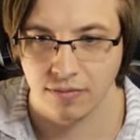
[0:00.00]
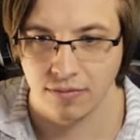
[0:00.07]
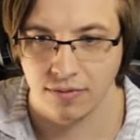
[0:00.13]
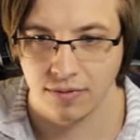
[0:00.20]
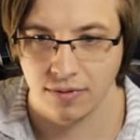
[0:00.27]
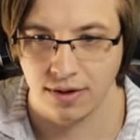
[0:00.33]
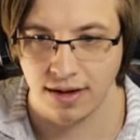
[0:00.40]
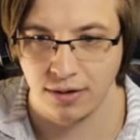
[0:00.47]

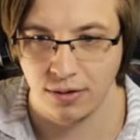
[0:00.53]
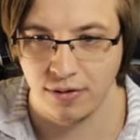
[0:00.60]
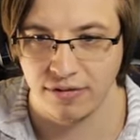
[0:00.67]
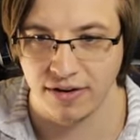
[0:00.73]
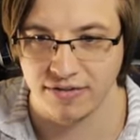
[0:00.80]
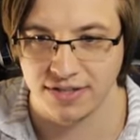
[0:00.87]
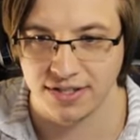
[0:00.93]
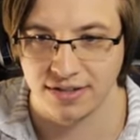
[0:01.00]
I don't know if
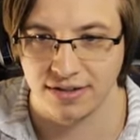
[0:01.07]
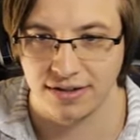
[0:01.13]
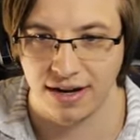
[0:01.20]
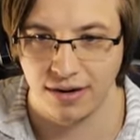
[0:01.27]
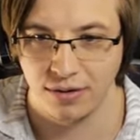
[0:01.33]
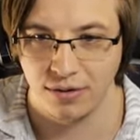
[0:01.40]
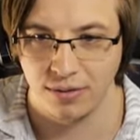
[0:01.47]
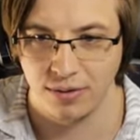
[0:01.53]
I've... I
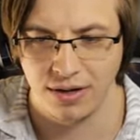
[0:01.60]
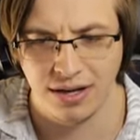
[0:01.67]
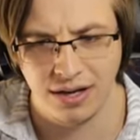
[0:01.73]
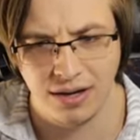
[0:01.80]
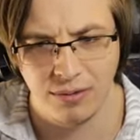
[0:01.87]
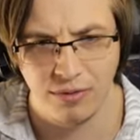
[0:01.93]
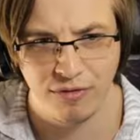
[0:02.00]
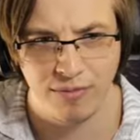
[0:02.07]
don't know...
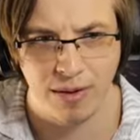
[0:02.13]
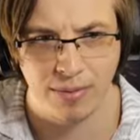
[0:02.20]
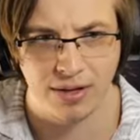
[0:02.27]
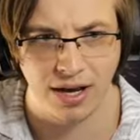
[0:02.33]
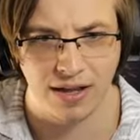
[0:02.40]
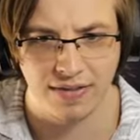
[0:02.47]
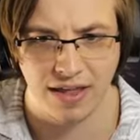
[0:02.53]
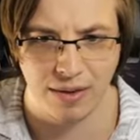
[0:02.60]
Ah, we've maybe
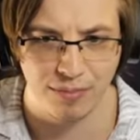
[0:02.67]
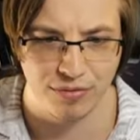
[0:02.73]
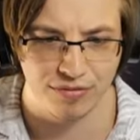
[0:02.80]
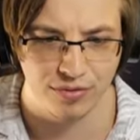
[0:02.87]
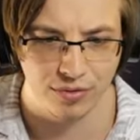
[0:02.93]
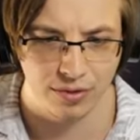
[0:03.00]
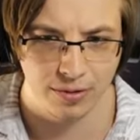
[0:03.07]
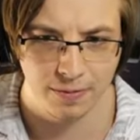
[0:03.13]
gotten that before.